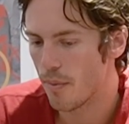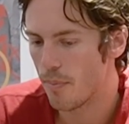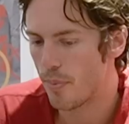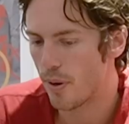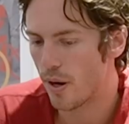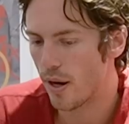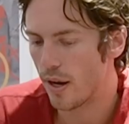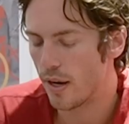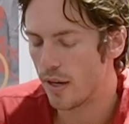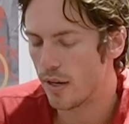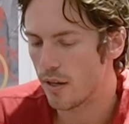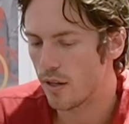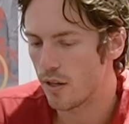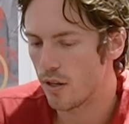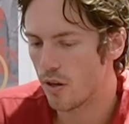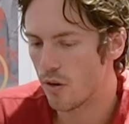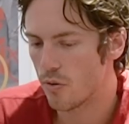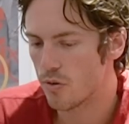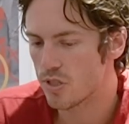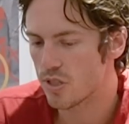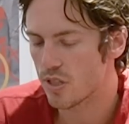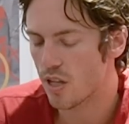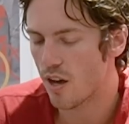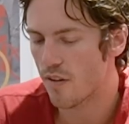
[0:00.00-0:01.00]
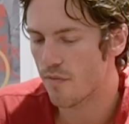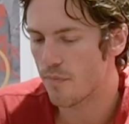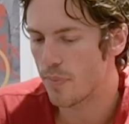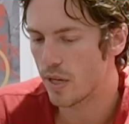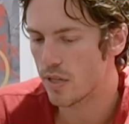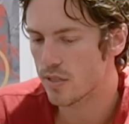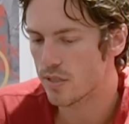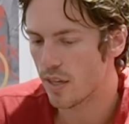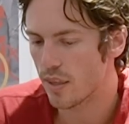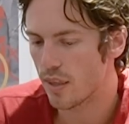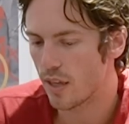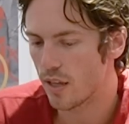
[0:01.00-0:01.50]
But you know, it's tough
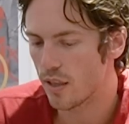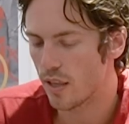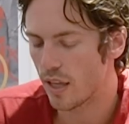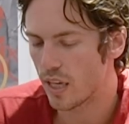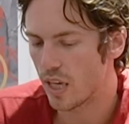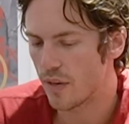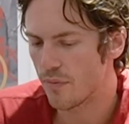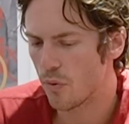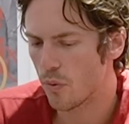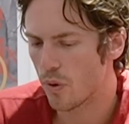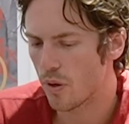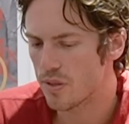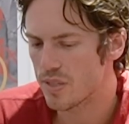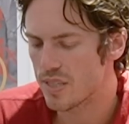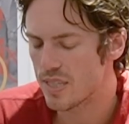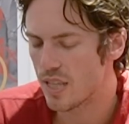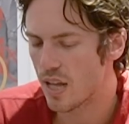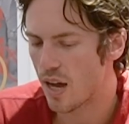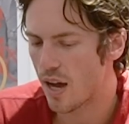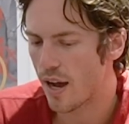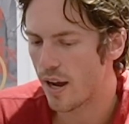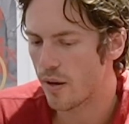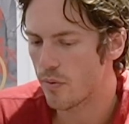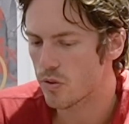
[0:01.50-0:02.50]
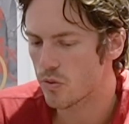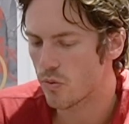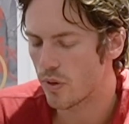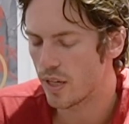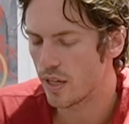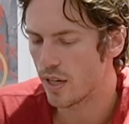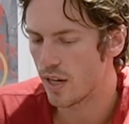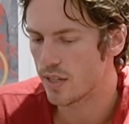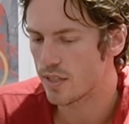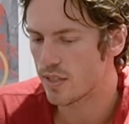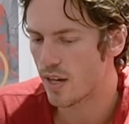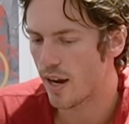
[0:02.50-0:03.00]
because I think like even when I was nine was when he
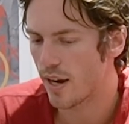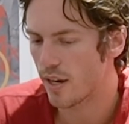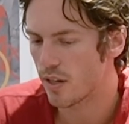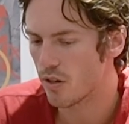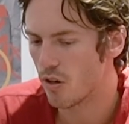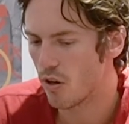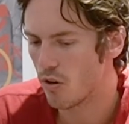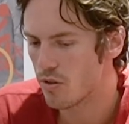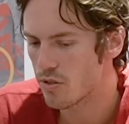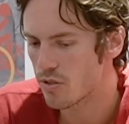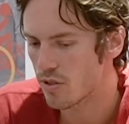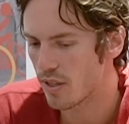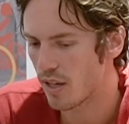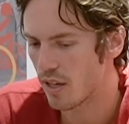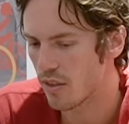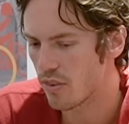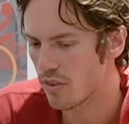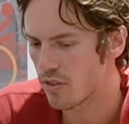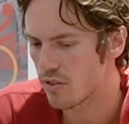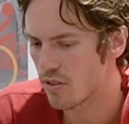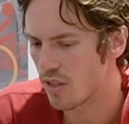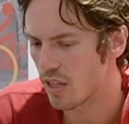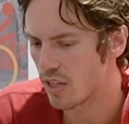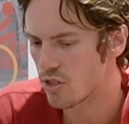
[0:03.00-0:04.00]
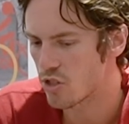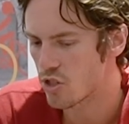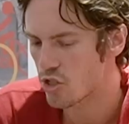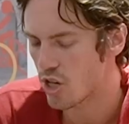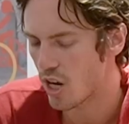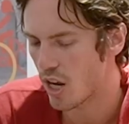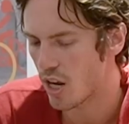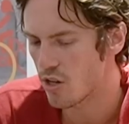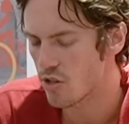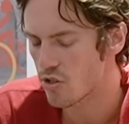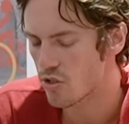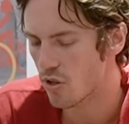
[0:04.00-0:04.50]
got diagnosed, so that things
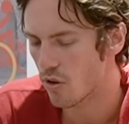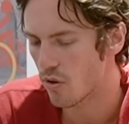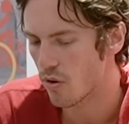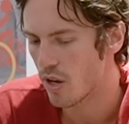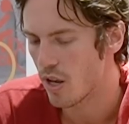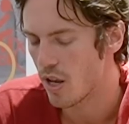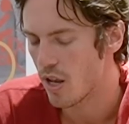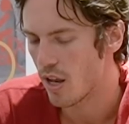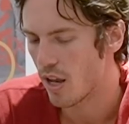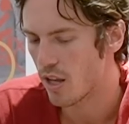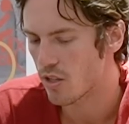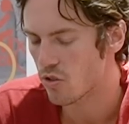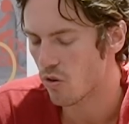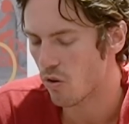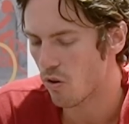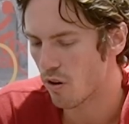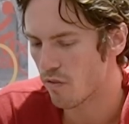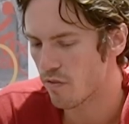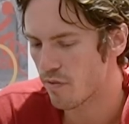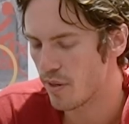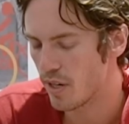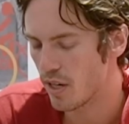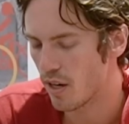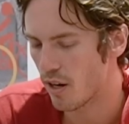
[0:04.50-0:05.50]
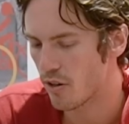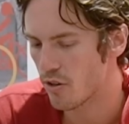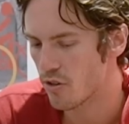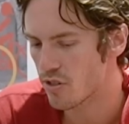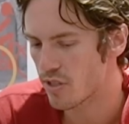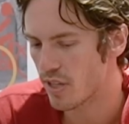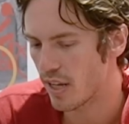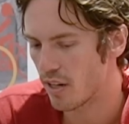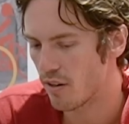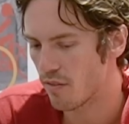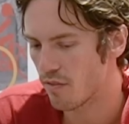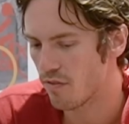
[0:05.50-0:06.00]
changed. So it's hard for me to
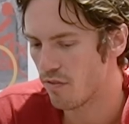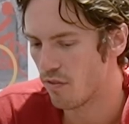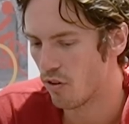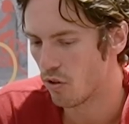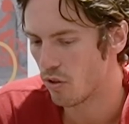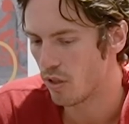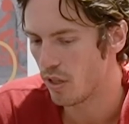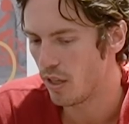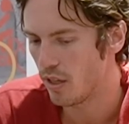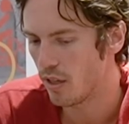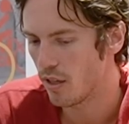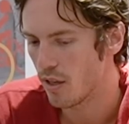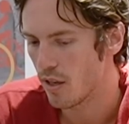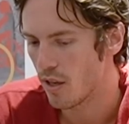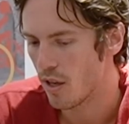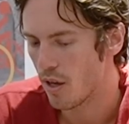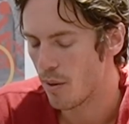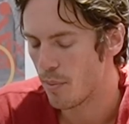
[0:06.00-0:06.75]
understand it fully.